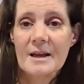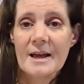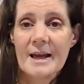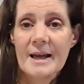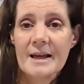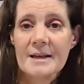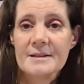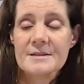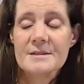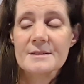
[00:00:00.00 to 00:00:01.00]

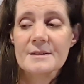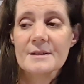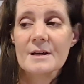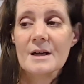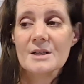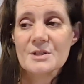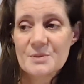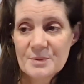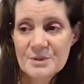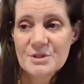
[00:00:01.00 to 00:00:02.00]
and I just
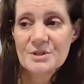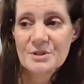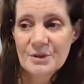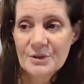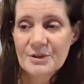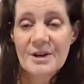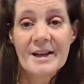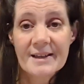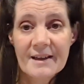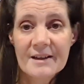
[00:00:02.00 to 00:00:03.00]
want you to know that I
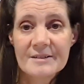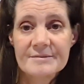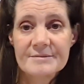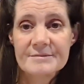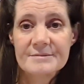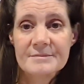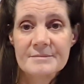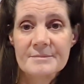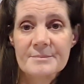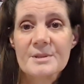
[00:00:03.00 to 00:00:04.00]
care,
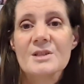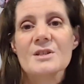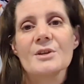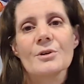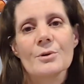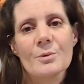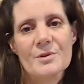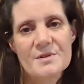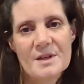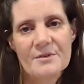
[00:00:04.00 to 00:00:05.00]
because I know what the
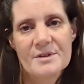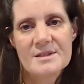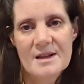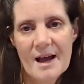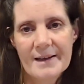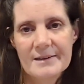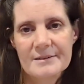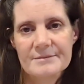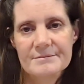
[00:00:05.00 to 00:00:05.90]
suffering's like.